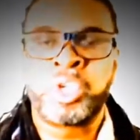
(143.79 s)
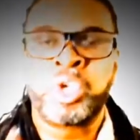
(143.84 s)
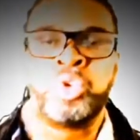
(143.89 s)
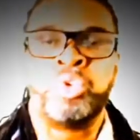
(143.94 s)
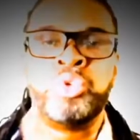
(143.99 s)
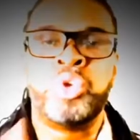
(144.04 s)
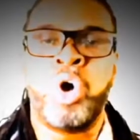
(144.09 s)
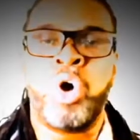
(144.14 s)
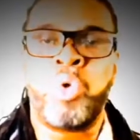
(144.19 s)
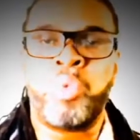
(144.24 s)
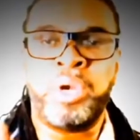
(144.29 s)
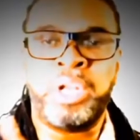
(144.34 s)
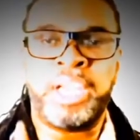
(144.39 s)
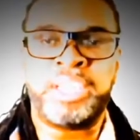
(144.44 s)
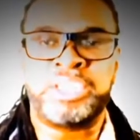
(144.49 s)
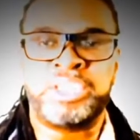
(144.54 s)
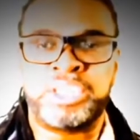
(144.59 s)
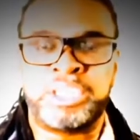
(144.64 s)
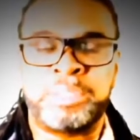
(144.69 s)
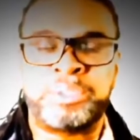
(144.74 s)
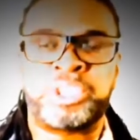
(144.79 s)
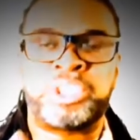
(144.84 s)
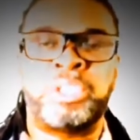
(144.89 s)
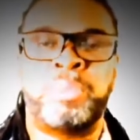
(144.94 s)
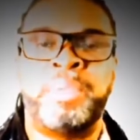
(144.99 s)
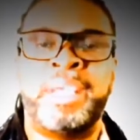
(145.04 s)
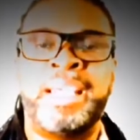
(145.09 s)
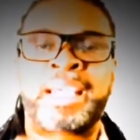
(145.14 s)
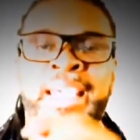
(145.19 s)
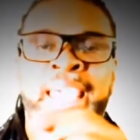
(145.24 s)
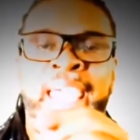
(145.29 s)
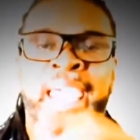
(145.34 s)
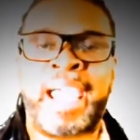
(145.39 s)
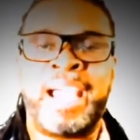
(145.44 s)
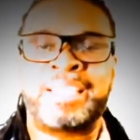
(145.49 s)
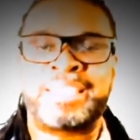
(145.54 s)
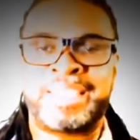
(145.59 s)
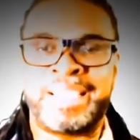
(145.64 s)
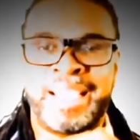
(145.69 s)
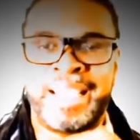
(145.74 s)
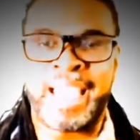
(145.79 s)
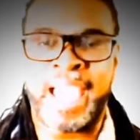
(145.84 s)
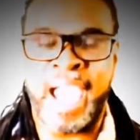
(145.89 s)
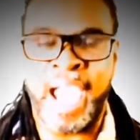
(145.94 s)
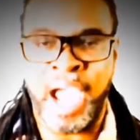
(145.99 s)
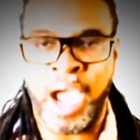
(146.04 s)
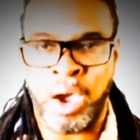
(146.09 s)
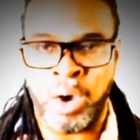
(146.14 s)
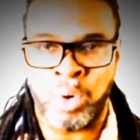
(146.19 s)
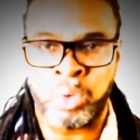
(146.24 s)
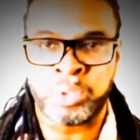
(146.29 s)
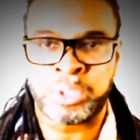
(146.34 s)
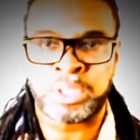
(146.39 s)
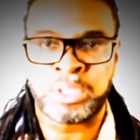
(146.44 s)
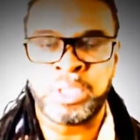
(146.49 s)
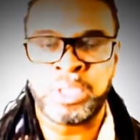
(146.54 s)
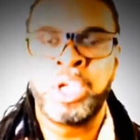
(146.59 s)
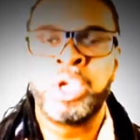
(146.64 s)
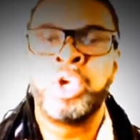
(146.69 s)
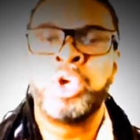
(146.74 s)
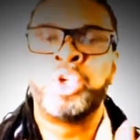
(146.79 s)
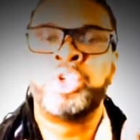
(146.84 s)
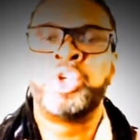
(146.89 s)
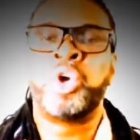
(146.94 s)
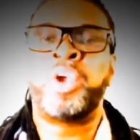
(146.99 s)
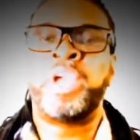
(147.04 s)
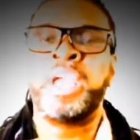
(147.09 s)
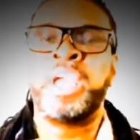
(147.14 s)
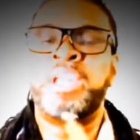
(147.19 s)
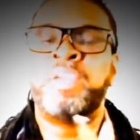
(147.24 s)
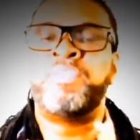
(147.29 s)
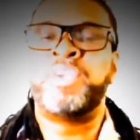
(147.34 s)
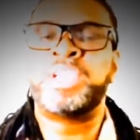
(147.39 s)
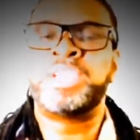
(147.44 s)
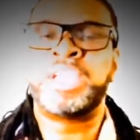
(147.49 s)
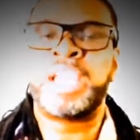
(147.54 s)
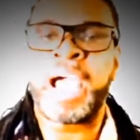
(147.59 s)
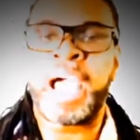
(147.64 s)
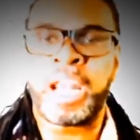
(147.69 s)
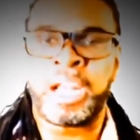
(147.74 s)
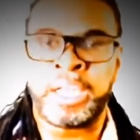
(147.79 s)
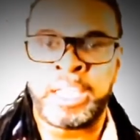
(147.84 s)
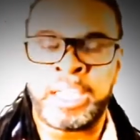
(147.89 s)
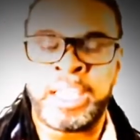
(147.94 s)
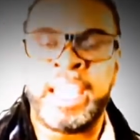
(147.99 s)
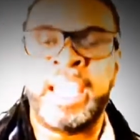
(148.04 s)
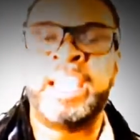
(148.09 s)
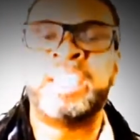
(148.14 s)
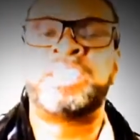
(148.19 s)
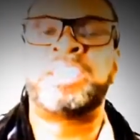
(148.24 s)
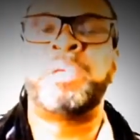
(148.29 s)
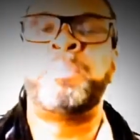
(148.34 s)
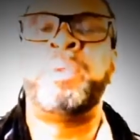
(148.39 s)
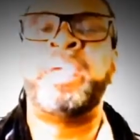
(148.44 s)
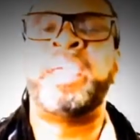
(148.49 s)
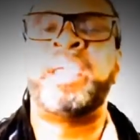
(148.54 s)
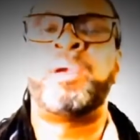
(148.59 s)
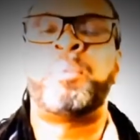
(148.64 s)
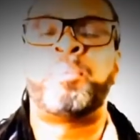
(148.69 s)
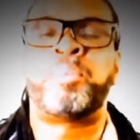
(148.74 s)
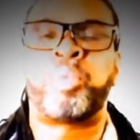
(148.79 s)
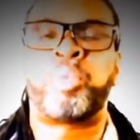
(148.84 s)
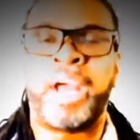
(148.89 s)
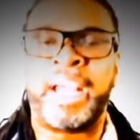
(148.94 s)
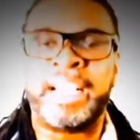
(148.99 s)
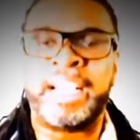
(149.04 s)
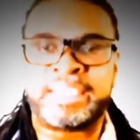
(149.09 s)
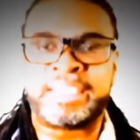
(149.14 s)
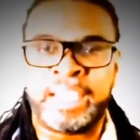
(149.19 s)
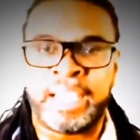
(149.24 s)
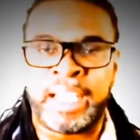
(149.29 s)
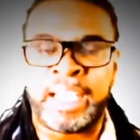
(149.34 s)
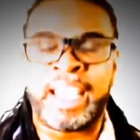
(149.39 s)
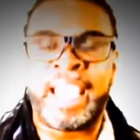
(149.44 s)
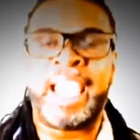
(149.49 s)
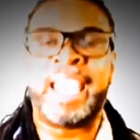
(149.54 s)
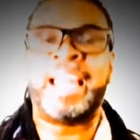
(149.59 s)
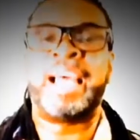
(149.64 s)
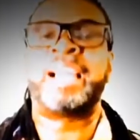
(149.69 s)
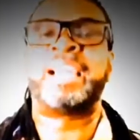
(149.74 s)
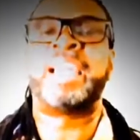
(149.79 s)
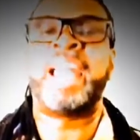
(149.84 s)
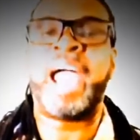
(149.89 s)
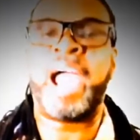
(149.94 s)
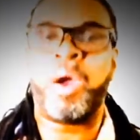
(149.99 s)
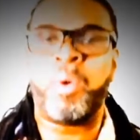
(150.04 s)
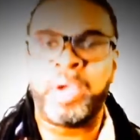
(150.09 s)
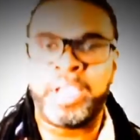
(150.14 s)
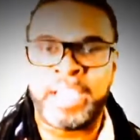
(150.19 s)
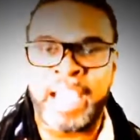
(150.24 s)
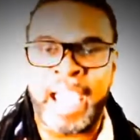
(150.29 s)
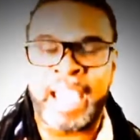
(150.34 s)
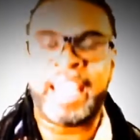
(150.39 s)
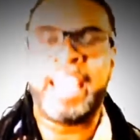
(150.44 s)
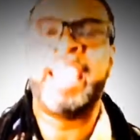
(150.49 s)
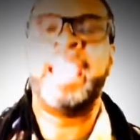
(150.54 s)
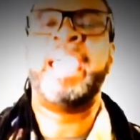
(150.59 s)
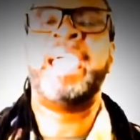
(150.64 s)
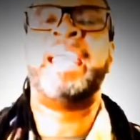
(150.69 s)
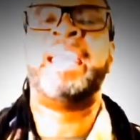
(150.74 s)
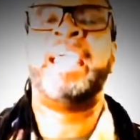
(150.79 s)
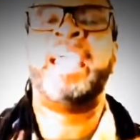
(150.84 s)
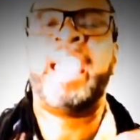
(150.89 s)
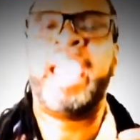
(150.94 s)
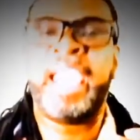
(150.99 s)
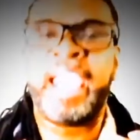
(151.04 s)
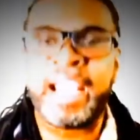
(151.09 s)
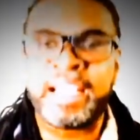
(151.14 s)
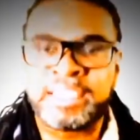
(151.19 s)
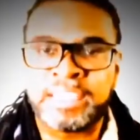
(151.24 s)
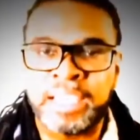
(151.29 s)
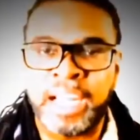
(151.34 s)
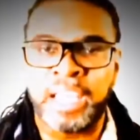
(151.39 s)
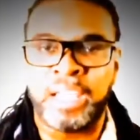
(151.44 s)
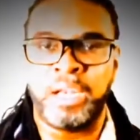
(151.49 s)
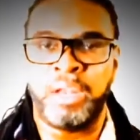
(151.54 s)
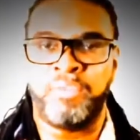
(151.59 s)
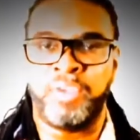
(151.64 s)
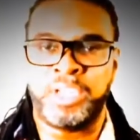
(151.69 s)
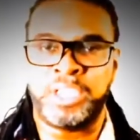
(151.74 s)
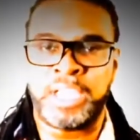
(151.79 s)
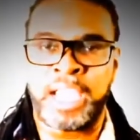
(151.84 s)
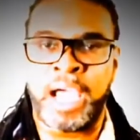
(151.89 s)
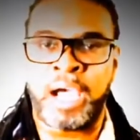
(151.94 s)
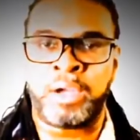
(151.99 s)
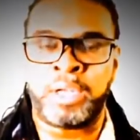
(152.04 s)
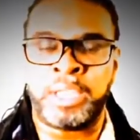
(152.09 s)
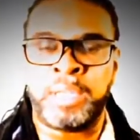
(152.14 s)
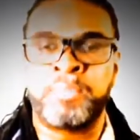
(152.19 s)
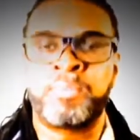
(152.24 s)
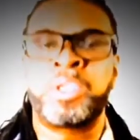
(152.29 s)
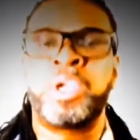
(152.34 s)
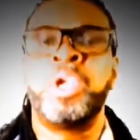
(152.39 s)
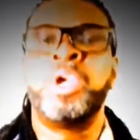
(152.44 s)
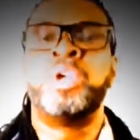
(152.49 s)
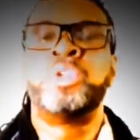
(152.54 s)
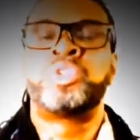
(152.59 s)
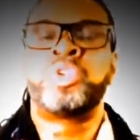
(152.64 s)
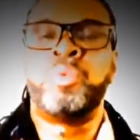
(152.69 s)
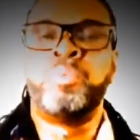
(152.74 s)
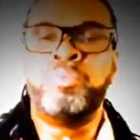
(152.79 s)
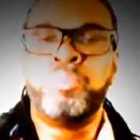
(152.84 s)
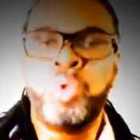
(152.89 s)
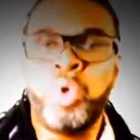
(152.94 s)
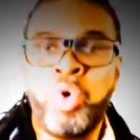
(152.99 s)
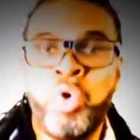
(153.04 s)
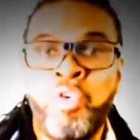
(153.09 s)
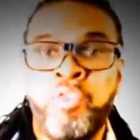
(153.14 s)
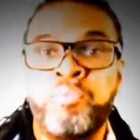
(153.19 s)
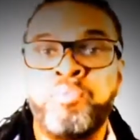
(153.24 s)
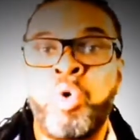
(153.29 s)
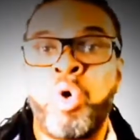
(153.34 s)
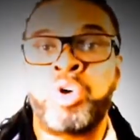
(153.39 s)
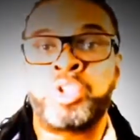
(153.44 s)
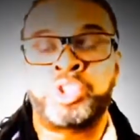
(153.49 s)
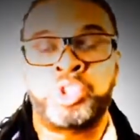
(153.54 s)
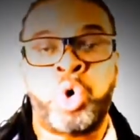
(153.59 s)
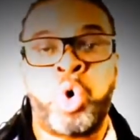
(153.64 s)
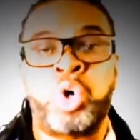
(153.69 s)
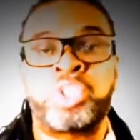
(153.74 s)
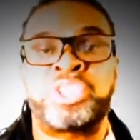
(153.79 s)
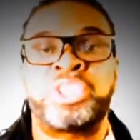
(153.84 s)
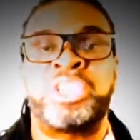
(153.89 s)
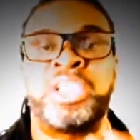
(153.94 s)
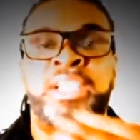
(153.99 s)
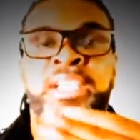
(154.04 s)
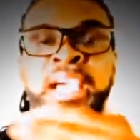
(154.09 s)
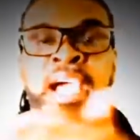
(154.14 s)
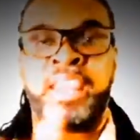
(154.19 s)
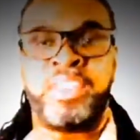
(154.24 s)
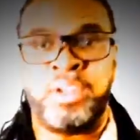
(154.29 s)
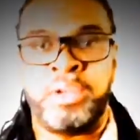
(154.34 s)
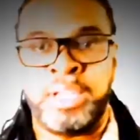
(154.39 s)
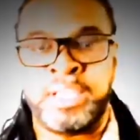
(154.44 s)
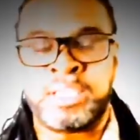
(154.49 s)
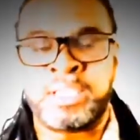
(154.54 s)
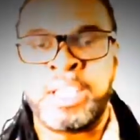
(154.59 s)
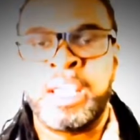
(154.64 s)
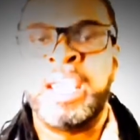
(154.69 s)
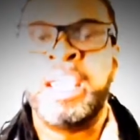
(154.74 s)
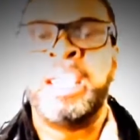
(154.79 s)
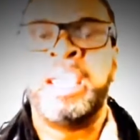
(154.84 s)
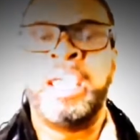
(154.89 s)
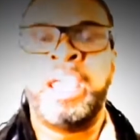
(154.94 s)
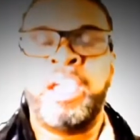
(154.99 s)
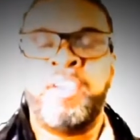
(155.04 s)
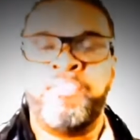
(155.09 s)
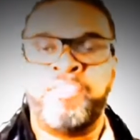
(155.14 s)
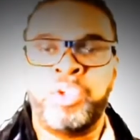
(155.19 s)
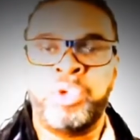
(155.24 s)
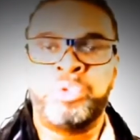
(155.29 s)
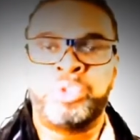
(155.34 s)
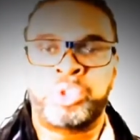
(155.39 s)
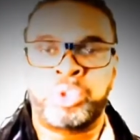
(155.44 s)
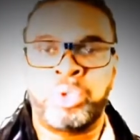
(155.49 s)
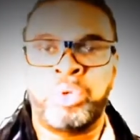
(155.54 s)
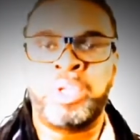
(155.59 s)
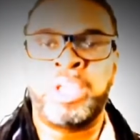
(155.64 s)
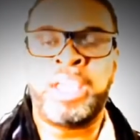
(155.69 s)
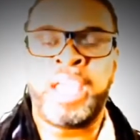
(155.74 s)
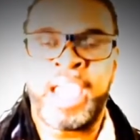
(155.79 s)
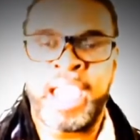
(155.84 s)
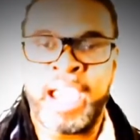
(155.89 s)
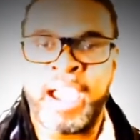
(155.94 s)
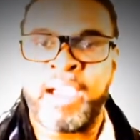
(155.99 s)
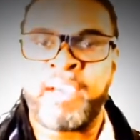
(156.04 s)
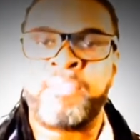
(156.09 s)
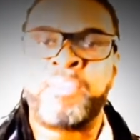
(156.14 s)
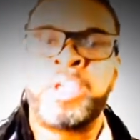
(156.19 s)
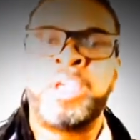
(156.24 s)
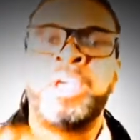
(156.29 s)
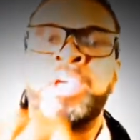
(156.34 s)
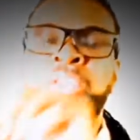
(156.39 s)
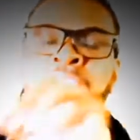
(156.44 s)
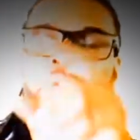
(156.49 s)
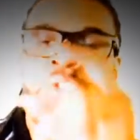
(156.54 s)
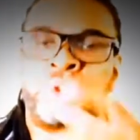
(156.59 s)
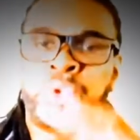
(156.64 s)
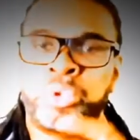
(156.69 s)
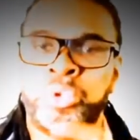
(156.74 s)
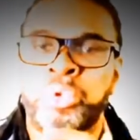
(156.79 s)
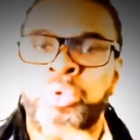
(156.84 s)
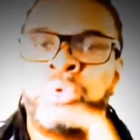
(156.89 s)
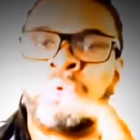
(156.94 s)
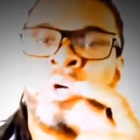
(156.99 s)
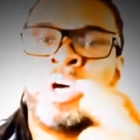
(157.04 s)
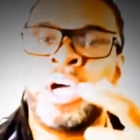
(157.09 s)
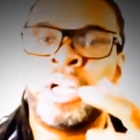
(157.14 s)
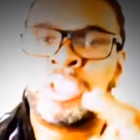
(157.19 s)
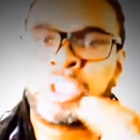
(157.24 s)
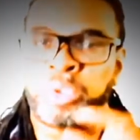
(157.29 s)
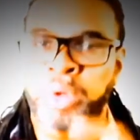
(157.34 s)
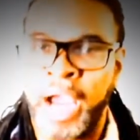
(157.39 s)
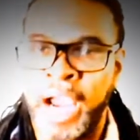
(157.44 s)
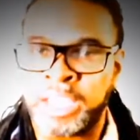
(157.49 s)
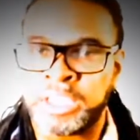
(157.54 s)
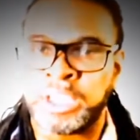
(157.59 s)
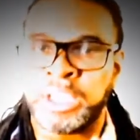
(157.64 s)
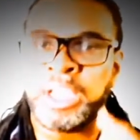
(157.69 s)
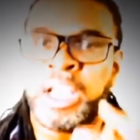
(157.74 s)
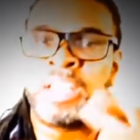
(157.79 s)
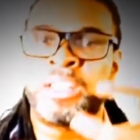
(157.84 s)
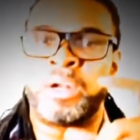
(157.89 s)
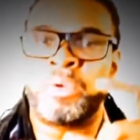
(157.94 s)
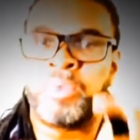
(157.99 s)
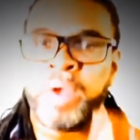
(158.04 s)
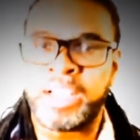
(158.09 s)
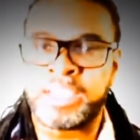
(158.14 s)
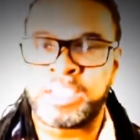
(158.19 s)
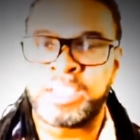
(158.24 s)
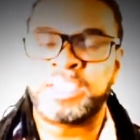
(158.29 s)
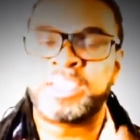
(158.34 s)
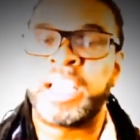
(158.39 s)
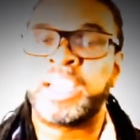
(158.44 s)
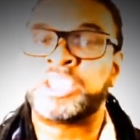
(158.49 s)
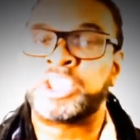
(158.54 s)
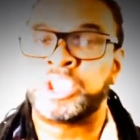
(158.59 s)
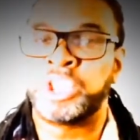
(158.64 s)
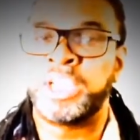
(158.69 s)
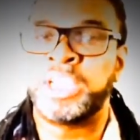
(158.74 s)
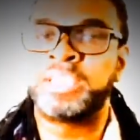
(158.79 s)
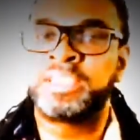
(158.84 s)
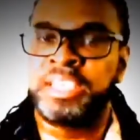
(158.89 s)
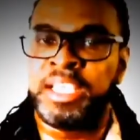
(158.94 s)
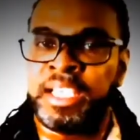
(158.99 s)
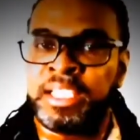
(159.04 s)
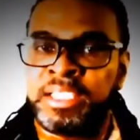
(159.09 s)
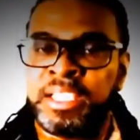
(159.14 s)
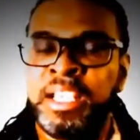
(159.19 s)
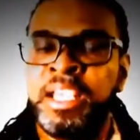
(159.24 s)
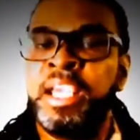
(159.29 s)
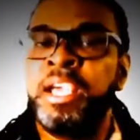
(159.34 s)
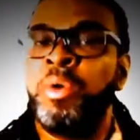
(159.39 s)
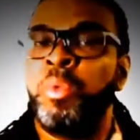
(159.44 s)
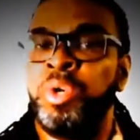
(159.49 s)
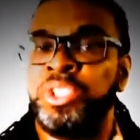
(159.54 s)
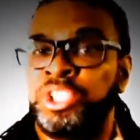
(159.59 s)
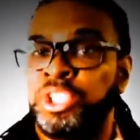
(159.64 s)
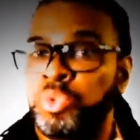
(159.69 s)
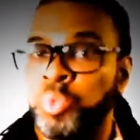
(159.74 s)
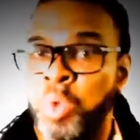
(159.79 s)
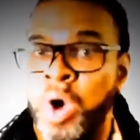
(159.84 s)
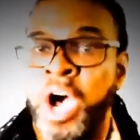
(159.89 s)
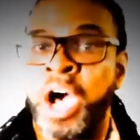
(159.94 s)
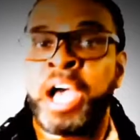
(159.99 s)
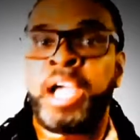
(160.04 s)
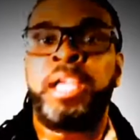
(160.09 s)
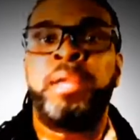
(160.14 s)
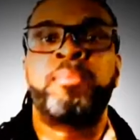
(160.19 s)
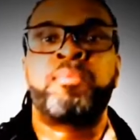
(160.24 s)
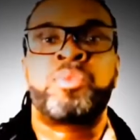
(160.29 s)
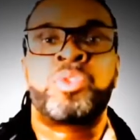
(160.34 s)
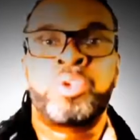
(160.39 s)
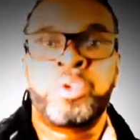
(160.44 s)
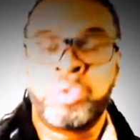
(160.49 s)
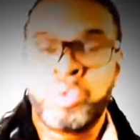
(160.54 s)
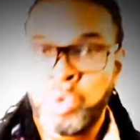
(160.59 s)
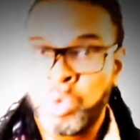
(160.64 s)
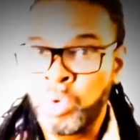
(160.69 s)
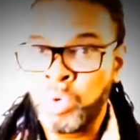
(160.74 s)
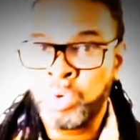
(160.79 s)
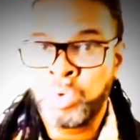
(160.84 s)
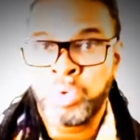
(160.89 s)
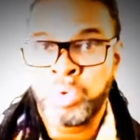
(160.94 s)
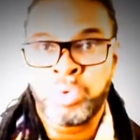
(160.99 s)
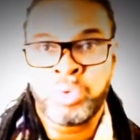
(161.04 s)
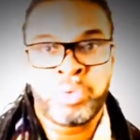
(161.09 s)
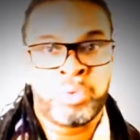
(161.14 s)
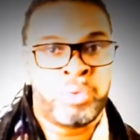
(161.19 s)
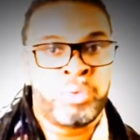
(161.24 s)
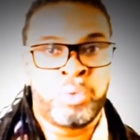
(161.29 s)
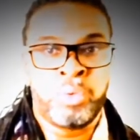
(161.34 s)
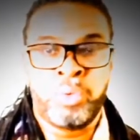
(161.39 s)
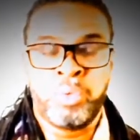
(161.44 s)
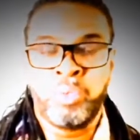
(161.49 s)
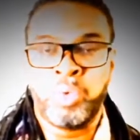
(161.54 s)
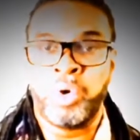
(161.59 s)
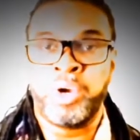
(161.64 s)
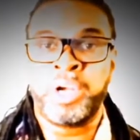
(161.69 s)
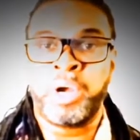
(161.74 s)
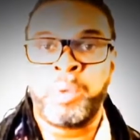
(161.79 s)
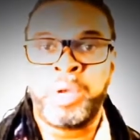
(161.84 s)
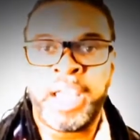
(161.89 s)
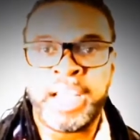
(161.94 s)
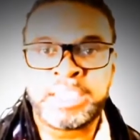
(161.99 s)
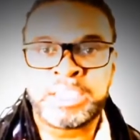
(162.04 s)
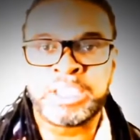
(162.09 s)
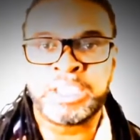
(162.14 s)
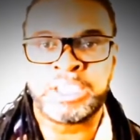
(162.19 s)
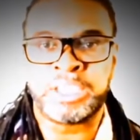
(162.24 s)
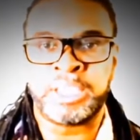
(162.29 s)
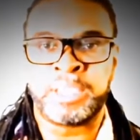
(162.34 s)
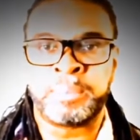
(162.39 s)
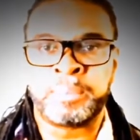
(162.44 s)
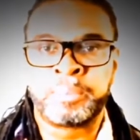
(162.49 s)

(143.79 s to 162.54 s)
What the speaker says: No relationship should be canceling out your individuality. It should be embracing and allowing that and enhancing that individuality to move more towards the togetherness if you truly have the true attraction and the resonance that should exist, which is why we're in a relationship.